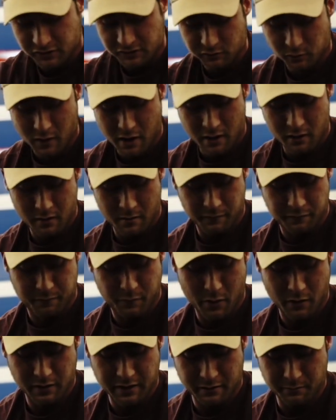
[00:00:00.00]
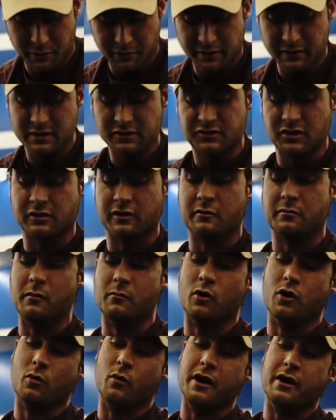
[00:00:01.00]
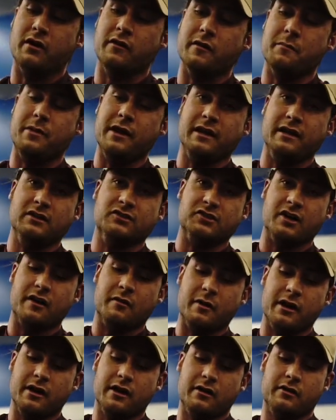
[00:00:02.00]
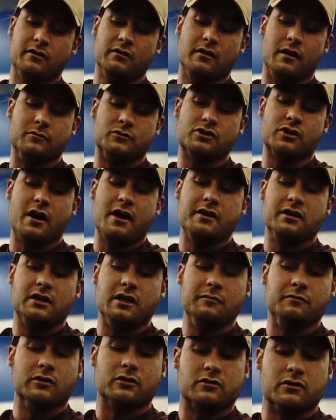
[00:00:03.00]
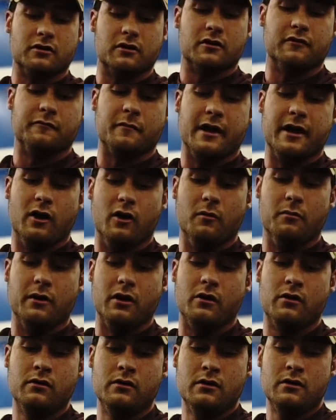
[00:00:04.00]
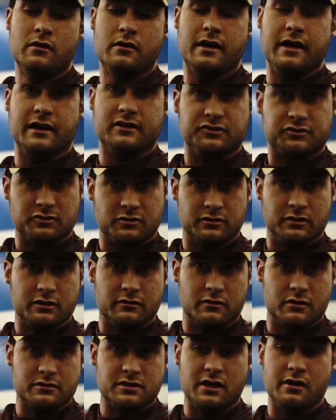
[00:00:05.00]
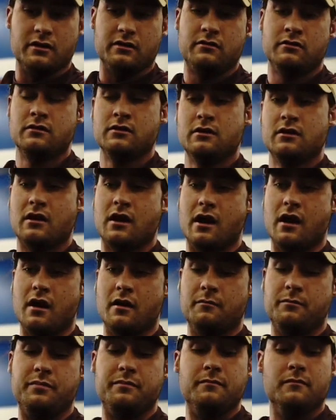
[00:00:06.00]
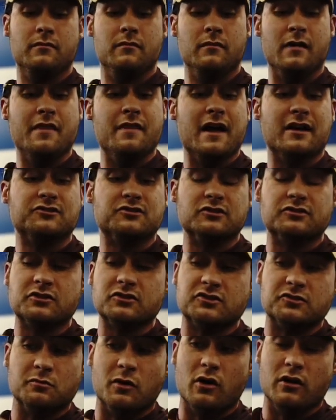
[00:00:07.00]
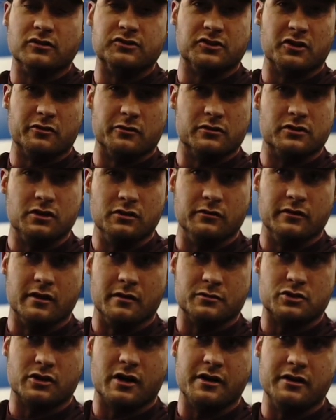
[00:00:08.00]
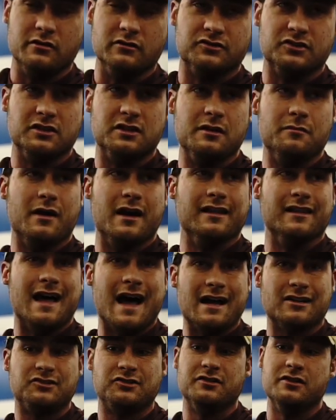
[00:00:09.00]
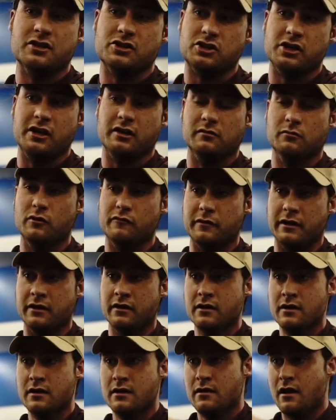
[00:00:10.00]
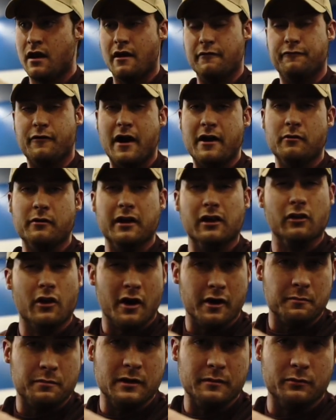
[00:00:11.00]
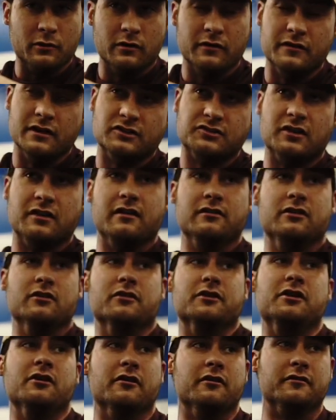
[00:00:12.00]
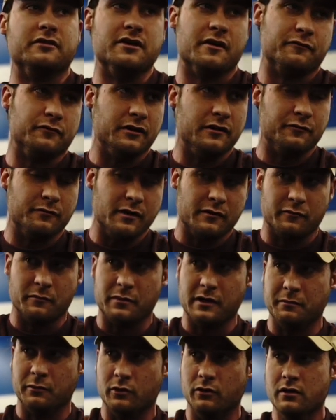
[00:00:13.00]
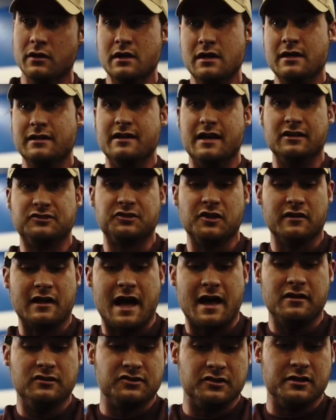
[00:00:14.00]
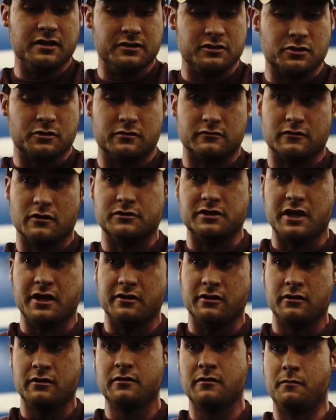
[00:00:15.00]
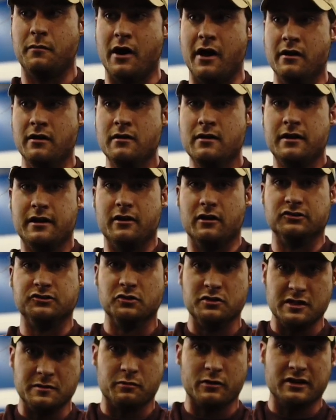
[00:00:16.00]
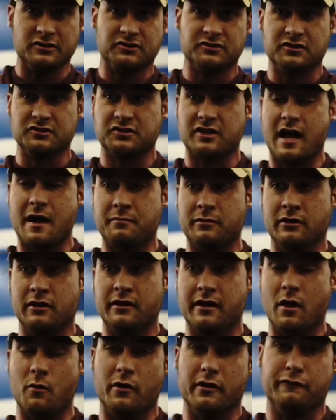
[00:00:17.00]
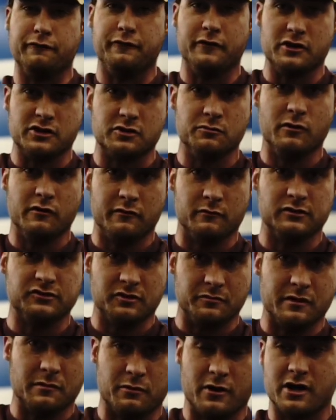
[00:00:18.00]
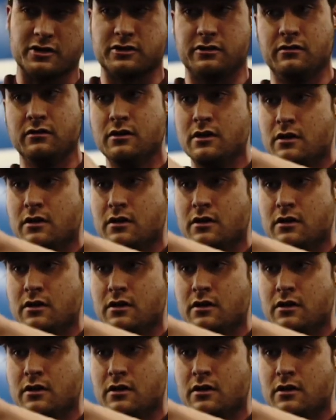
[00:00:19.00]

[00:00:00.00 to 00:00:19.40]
as well, I'm putting just a little bit more weight on the pinky side of my hand. I'm trying to keep the crook of my elbow externally rotated. And that's just a small, subtle cue that I'm trying to use to keep my lats initiating movement. I find when a lot of people, and this you'll hear it definitely from different people, yes, the lat is an internal rotator, but it also depresses the scapula, and I want to finish the movement with some depression.